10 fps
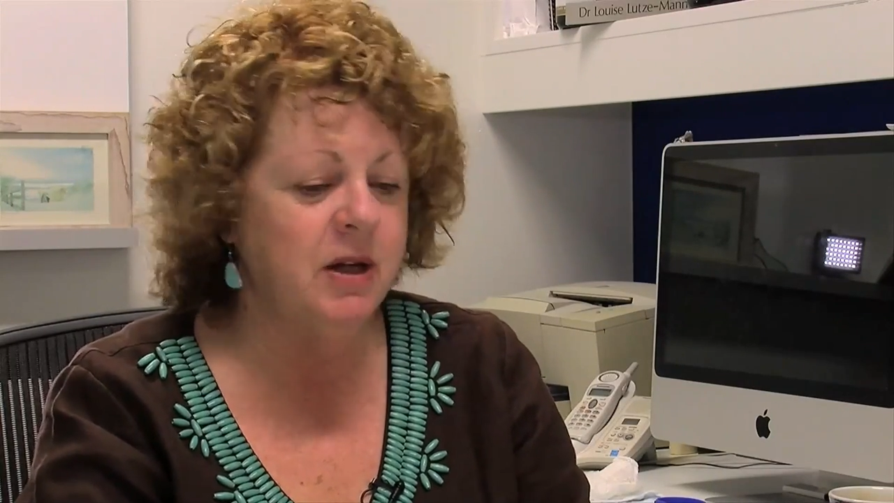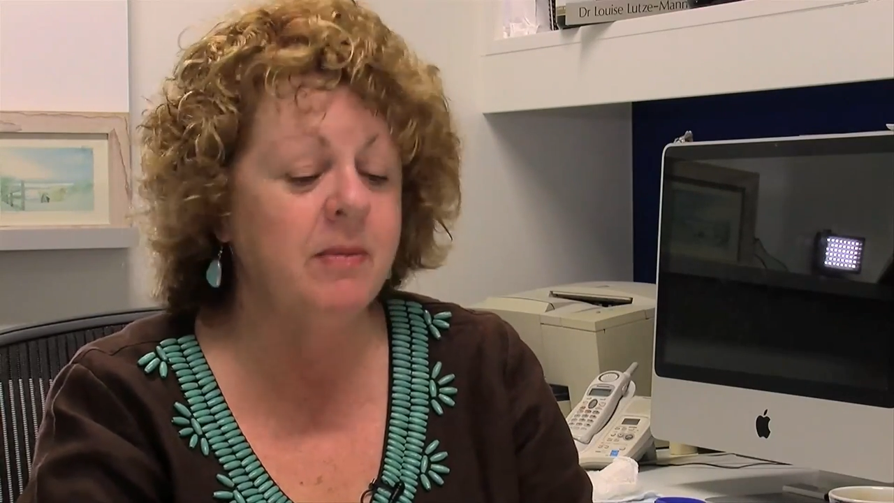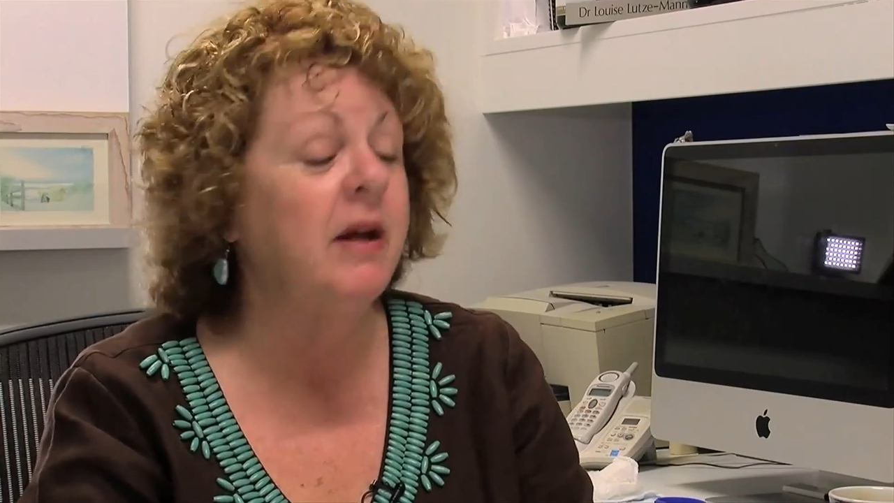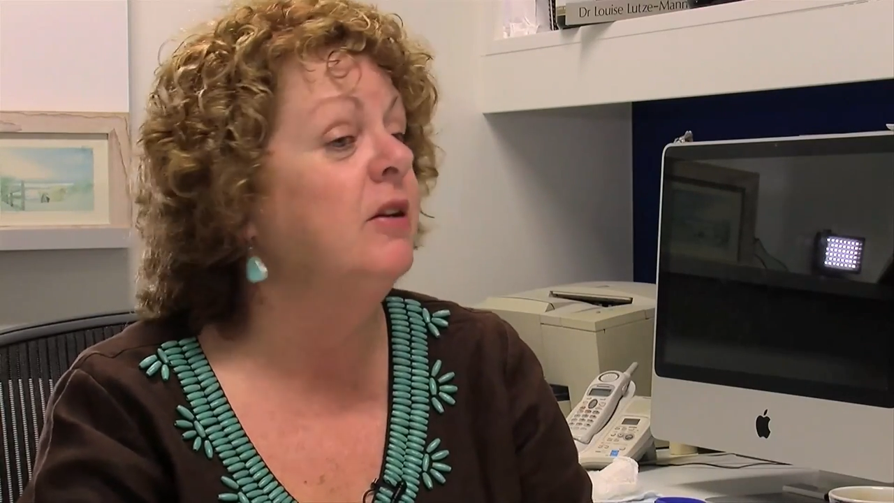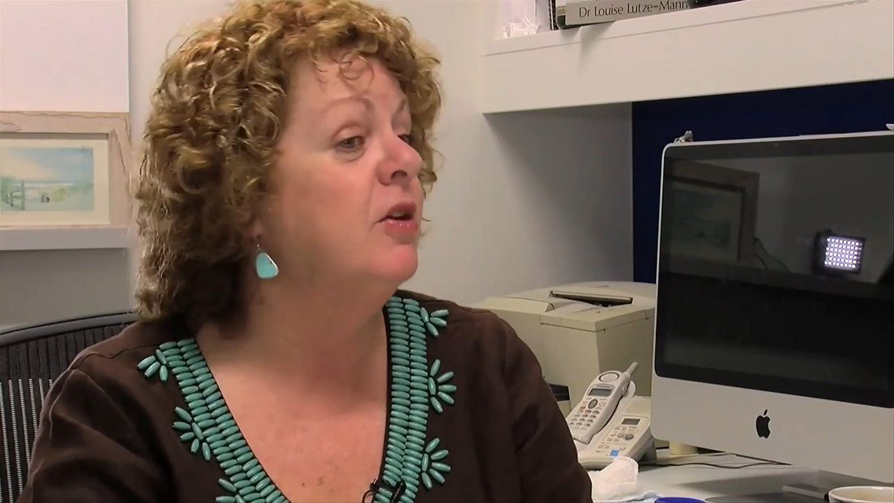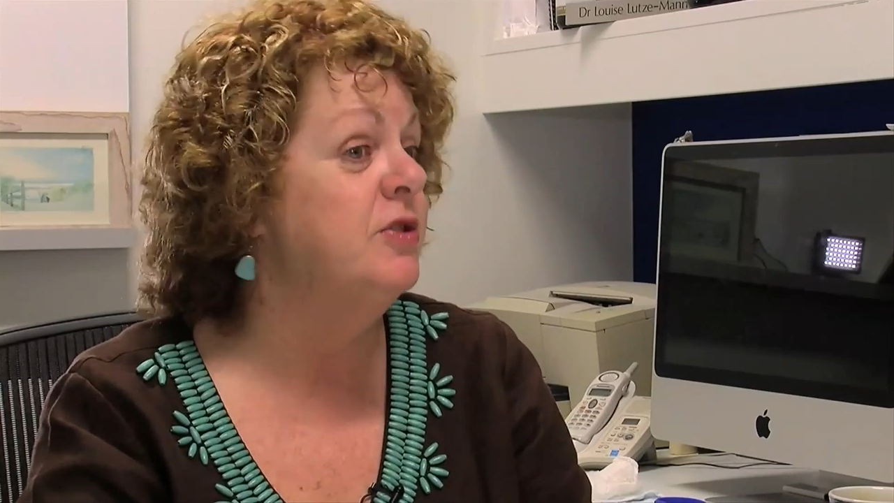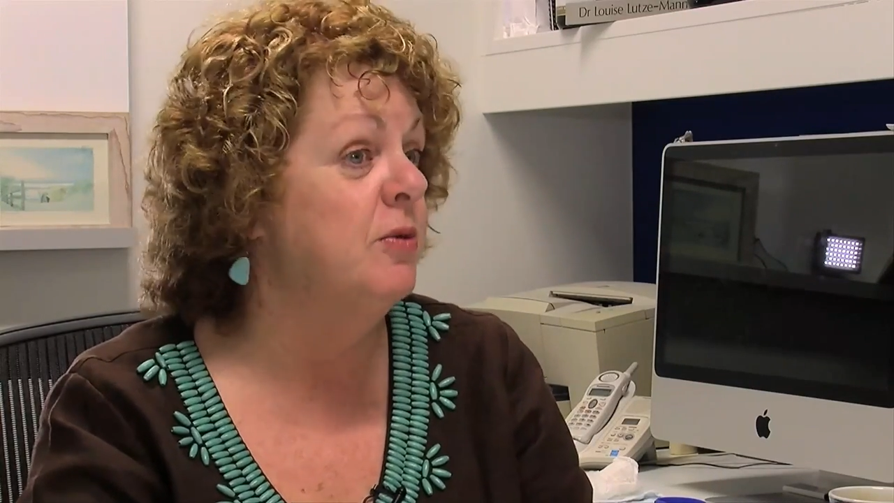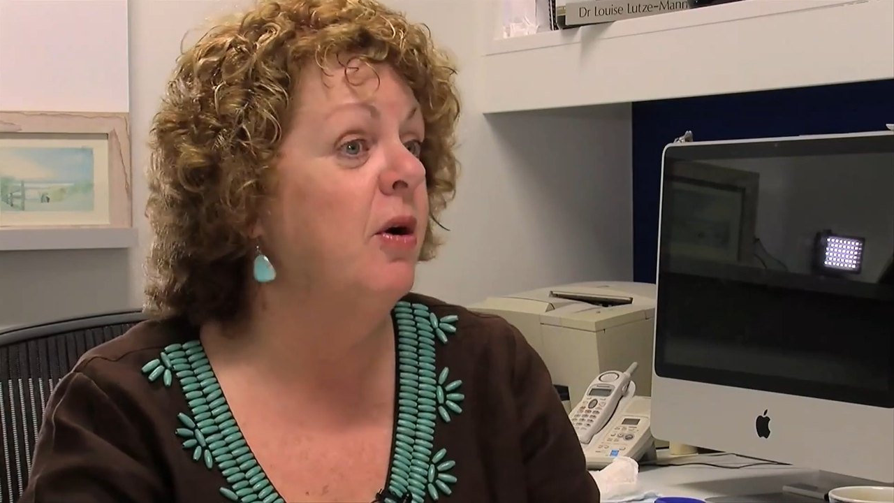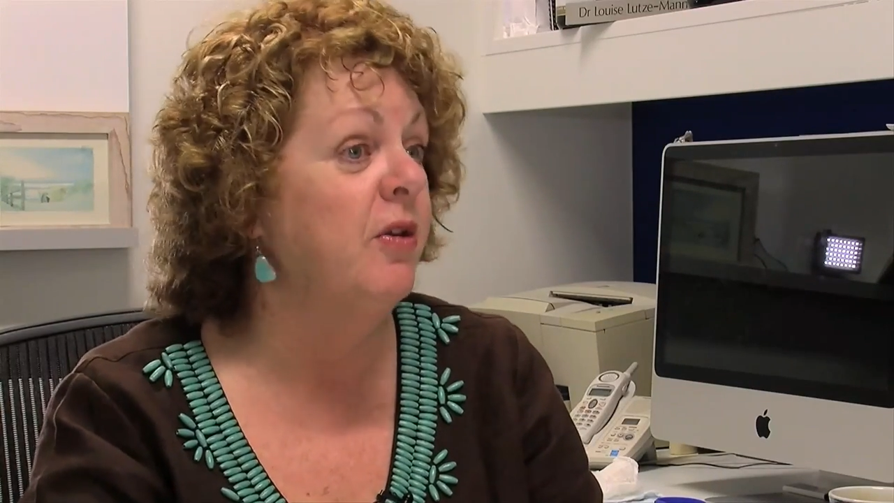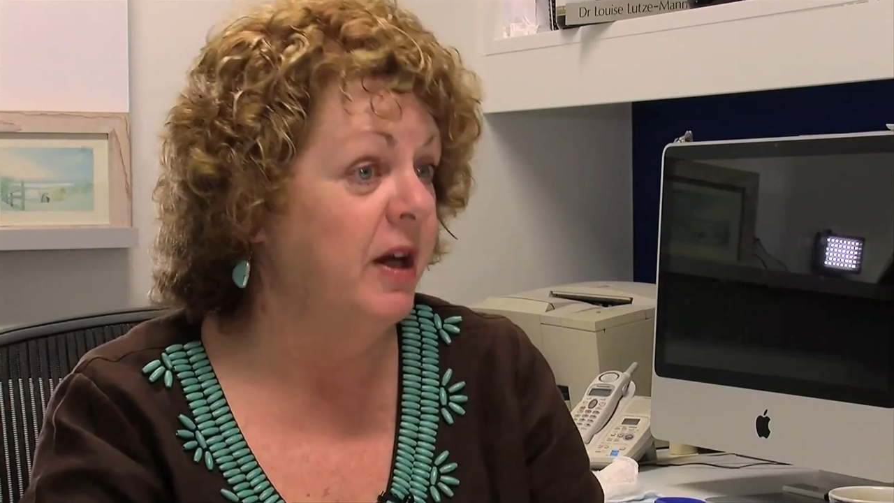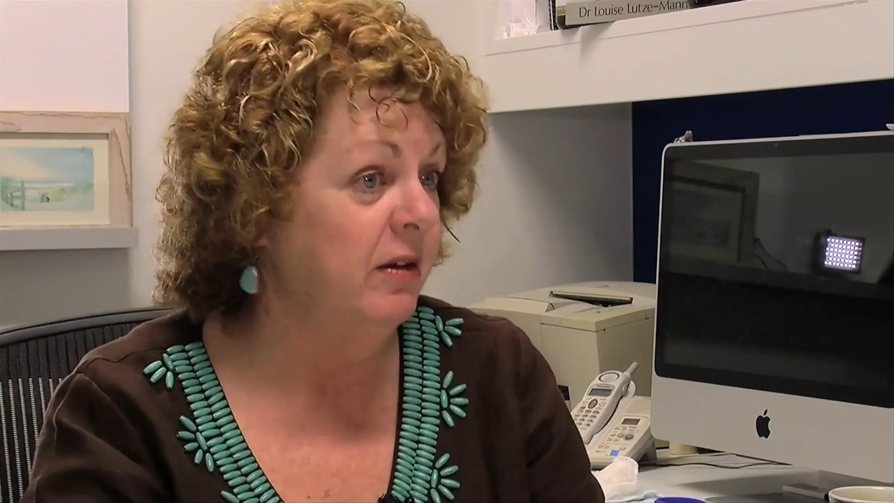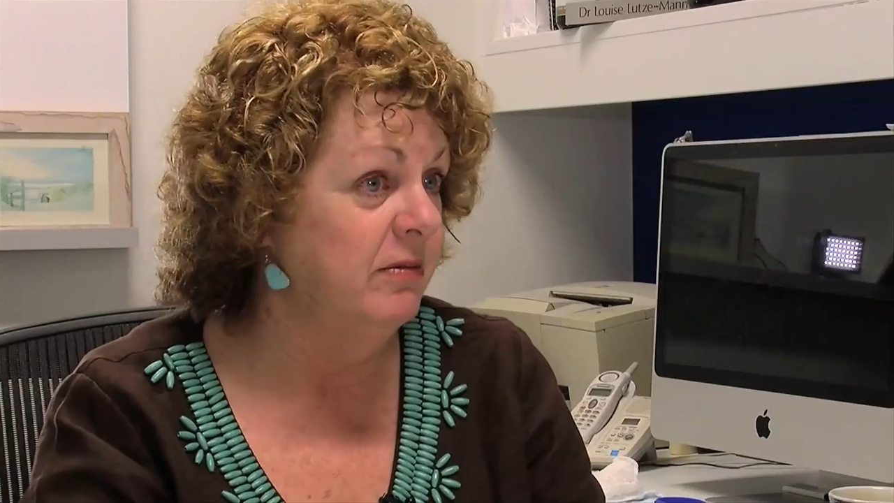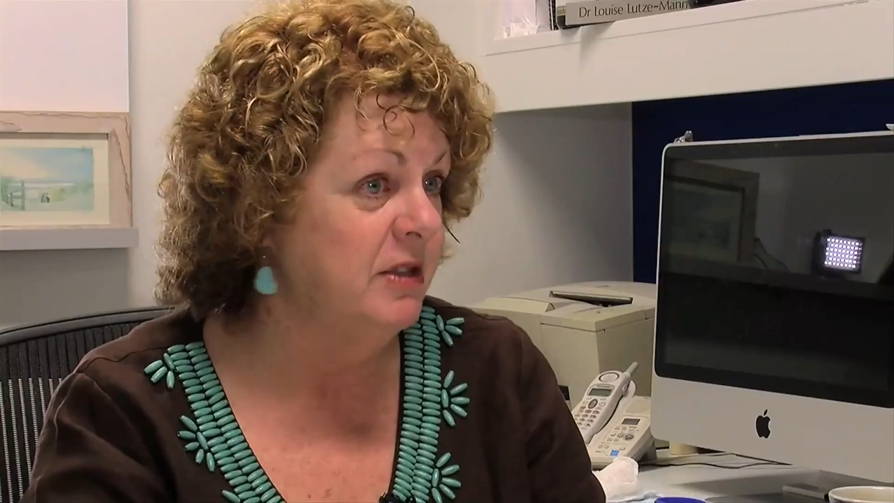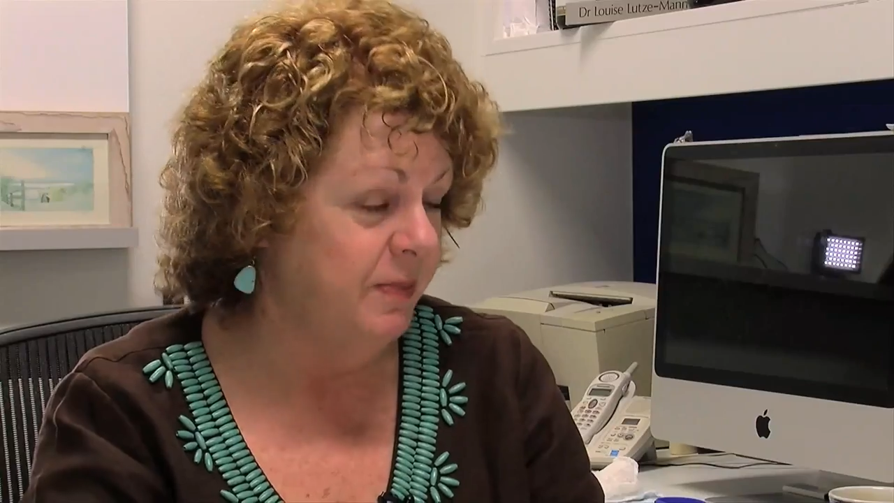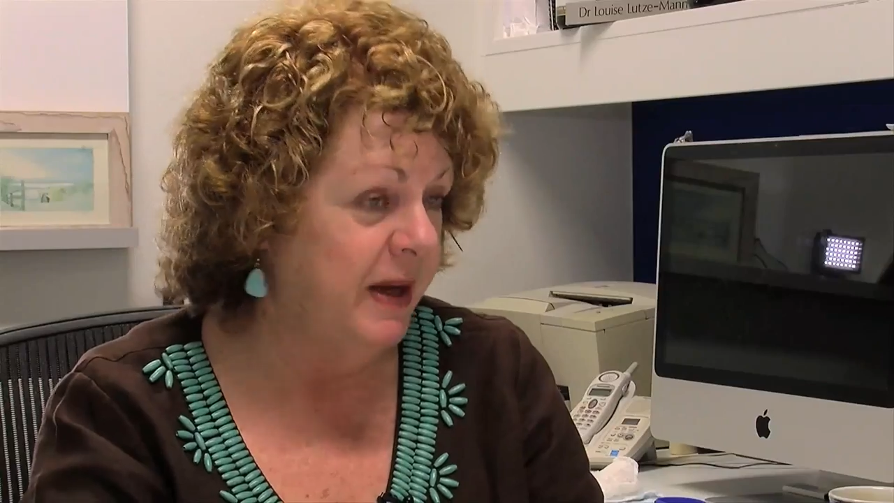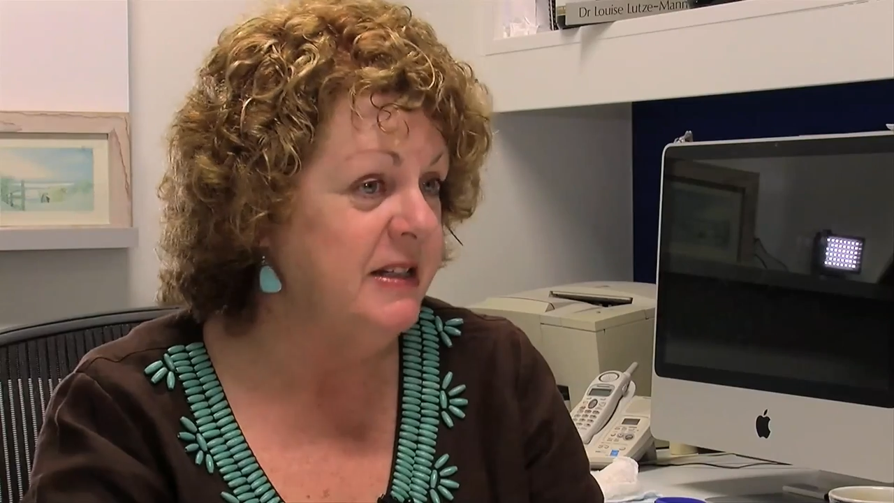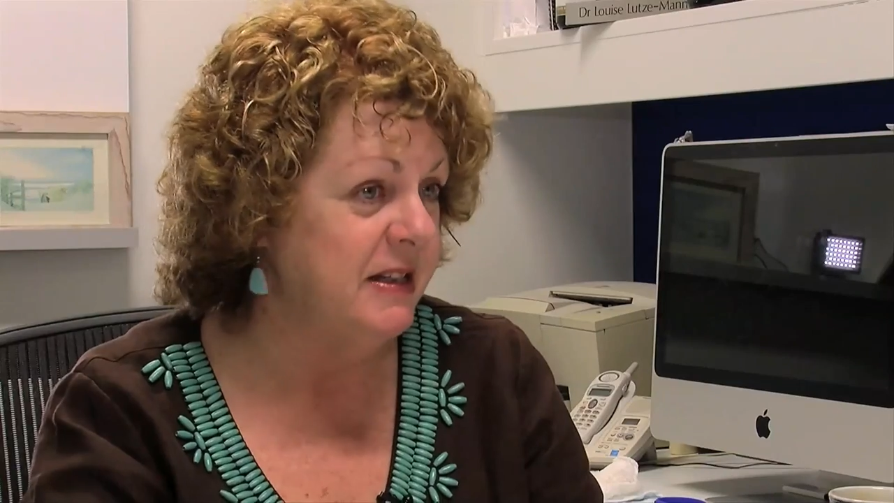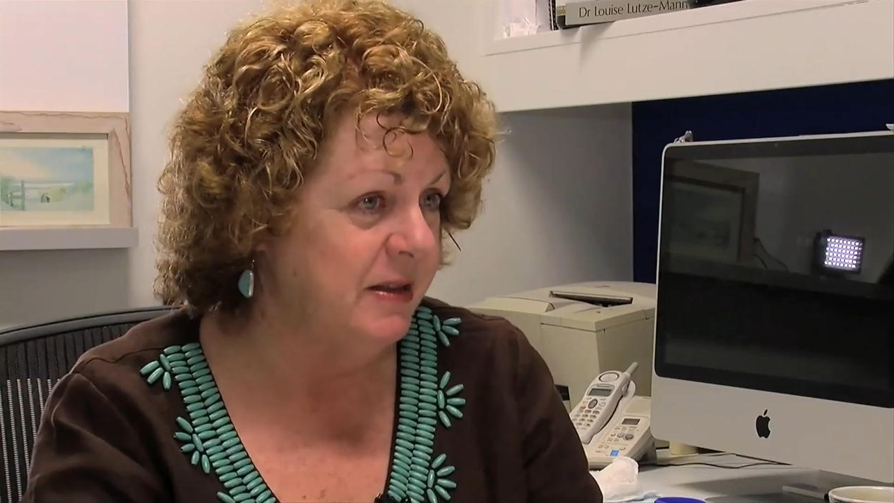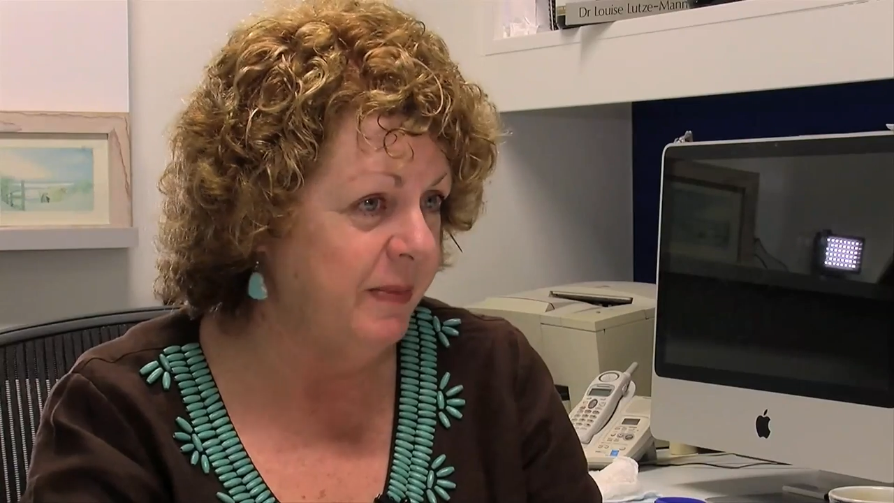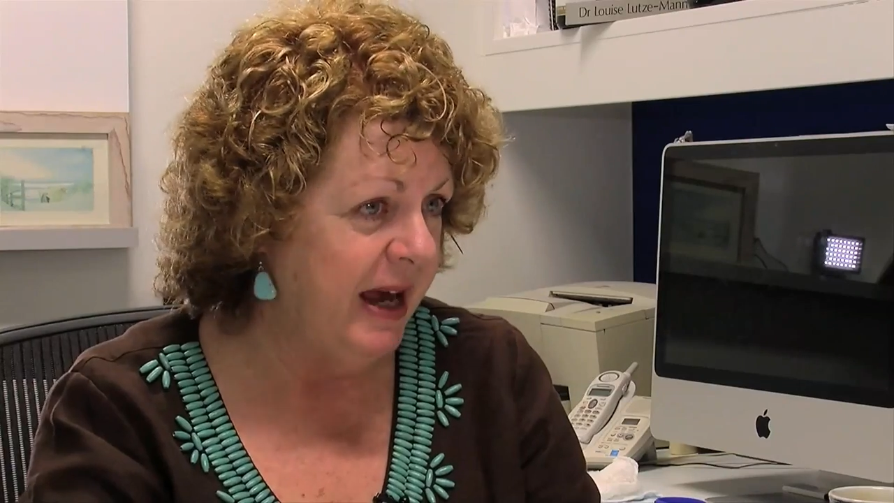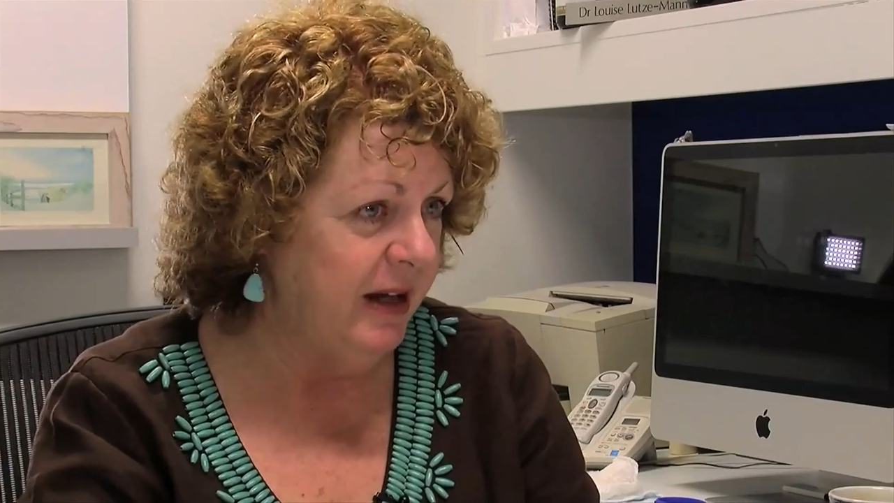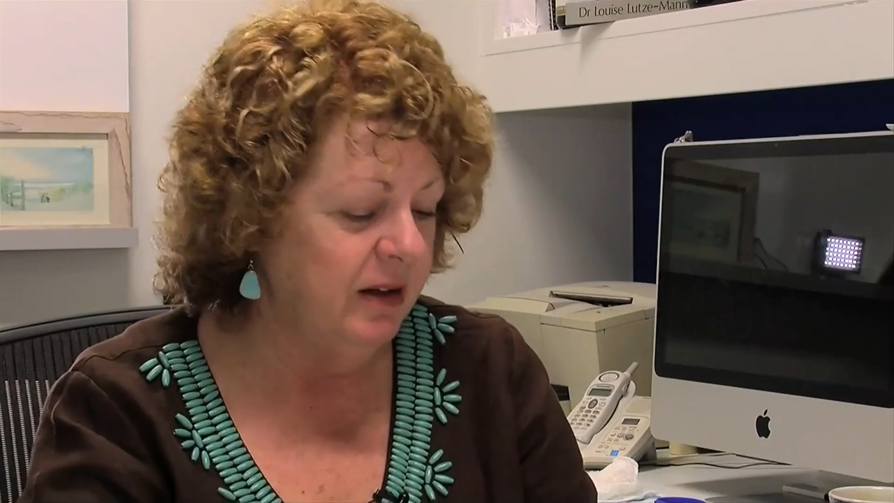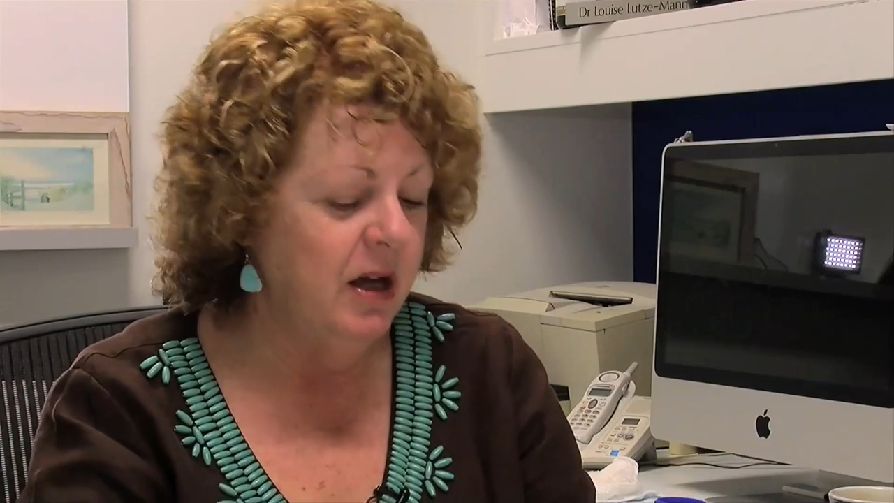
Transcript: among those who bother to participate.